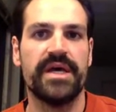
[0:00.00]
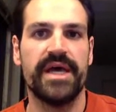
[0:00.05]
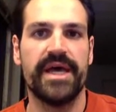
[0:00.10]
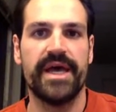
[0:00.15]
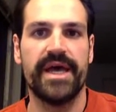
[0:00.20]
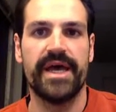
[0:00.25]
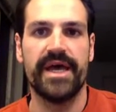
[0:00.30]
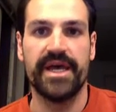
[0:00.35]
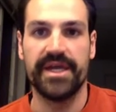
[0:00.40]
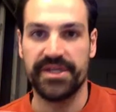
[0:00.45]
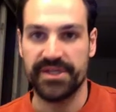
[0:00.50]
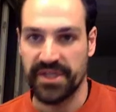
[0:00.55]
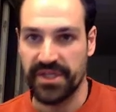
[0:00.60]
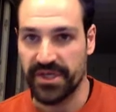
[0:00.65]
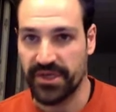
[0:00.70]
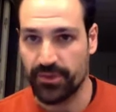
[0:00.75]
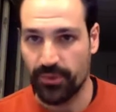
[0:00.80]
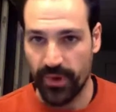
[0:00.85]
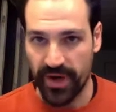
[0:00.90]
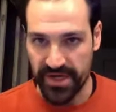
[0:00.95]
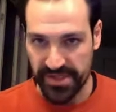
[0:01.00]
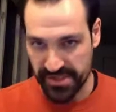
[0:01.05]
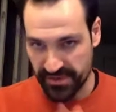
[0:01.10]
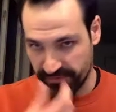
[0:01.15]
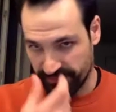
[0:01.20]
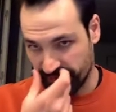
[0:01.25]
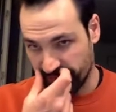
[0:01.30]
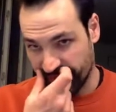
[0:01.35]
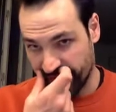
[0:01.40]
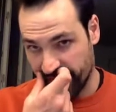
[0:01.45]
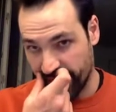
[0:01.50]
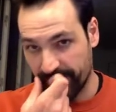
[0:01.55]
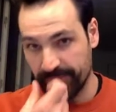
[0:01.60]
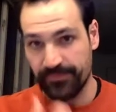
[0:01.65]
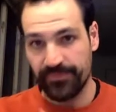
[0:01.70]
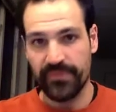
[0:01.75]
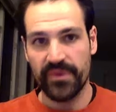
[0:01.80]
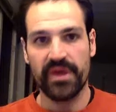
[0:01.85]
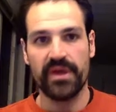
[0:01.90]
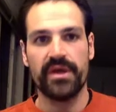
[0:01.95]
And the equation for that,
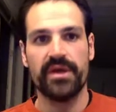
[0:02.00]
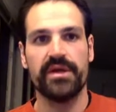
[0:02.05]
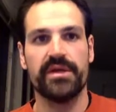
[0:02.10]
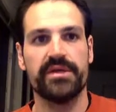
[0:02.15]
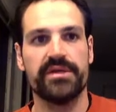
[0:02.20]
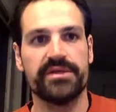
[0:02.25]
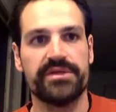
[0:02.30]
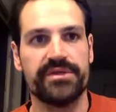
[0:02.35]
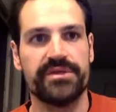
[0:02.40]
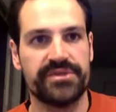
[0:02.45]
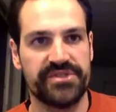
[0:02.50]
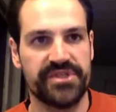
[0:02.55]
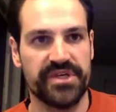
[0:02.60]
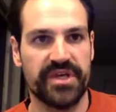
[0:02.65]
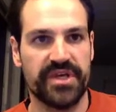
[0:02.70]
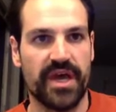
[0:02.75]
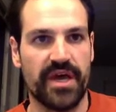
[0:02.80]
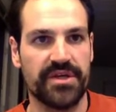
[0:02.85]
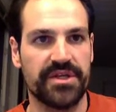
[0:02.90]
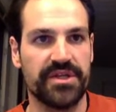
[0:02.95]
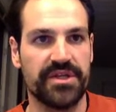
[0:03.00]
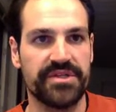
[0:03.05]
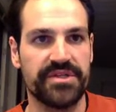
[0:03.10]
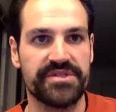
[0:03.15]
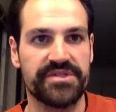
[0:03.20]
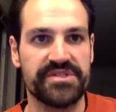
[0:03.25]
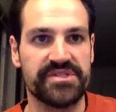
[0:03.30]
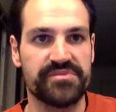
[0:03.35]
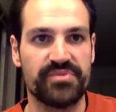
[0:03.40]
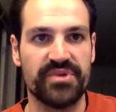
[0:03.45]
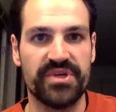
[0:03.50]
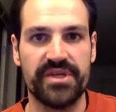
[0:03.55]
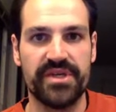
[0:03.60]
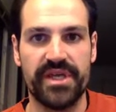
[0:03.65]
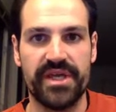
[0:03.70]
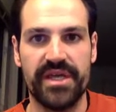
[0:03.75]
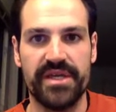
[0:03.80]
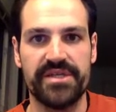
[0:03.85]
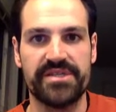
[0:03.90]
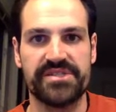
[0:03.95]
to calculate the speed
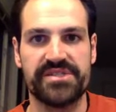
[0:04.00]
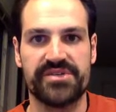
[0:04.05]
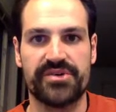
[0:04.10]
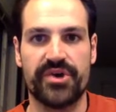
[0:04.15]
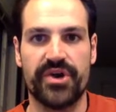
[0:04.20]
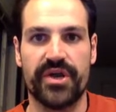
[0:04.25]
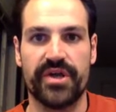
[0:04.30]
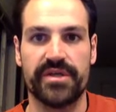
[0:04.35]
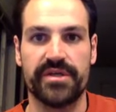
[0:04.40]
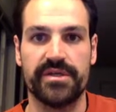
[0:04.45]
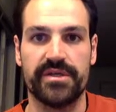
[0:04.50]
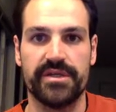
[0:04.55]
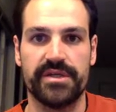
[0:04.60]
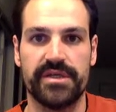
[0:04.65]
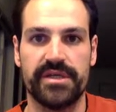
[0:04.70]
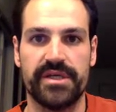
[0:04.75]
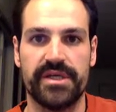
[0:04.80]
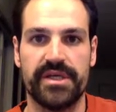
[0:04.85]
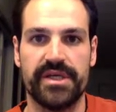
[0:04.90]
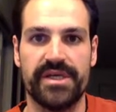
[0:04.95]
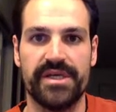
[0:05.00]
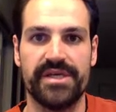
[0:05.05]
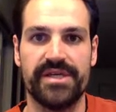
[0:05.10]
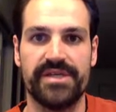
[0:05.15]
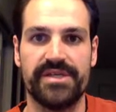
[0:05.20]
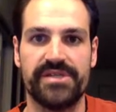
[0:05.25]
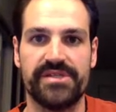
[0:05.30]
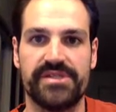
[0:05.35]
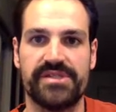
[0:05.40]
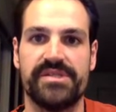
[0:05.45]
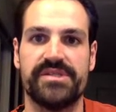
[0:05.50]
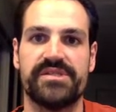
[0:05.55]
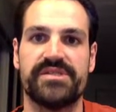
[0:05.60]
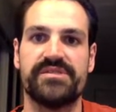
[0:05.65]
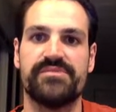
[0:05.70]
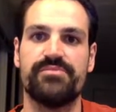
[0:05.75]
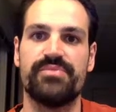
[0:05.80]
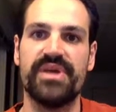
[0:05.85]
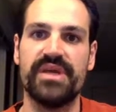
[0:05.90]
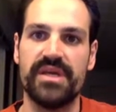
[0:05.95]
in a string, is the
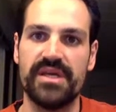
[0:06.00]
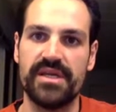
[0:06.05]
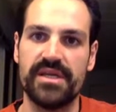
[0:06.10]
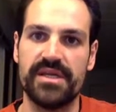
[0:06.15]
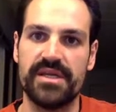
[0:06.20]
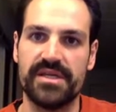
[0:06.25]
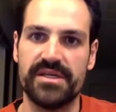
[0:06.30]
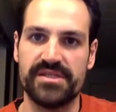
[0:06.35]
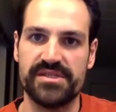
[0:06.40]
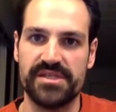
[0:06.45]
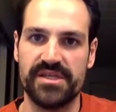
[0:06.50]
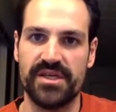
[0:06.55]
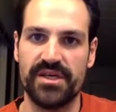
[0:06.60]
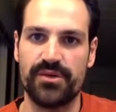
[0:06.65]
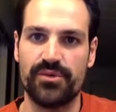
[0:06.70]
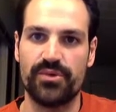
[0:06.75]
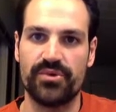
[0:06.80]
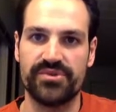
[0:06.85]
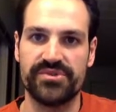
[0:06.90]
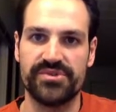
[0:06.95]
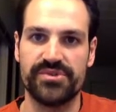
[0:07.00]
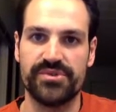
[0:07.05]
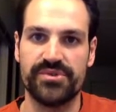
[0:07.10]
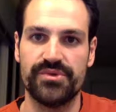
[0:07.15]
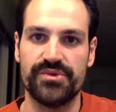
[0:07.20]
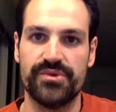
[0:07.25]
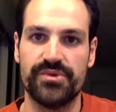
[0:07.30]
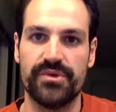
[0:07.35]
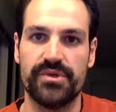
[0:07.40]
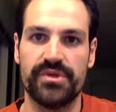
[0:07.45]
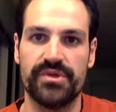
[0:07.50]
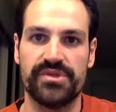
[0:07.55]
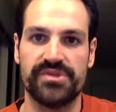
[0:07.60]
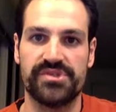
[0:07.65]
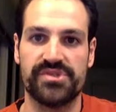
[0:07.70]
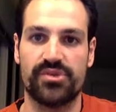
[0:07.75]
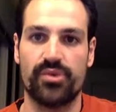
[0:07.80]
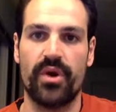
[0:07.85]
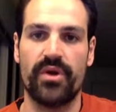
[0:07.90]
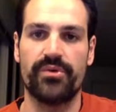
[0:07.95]
speed is equal to the
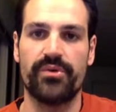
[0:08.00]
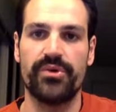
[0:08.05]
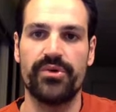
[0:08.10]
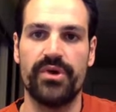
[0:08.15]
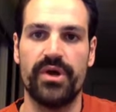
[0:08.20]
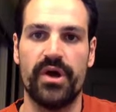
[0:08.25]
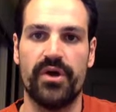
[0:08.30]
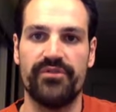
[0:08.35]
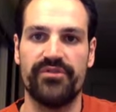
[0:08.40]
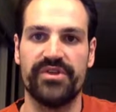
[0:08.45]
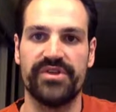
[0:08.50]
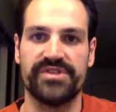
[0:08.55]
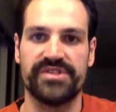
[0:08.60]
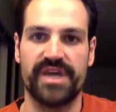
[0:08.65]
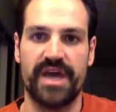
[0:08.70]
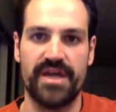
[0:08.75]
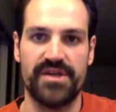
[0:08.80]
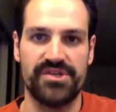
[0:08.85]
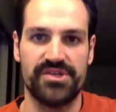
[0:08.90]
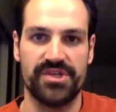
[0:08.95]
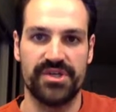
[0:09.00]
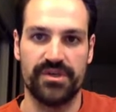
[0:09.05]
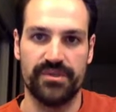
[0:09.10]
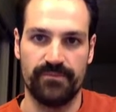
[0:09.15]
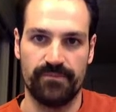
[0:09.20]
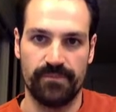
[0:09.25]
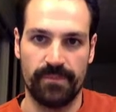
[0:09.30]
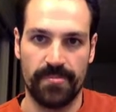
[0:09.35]
square root of the tension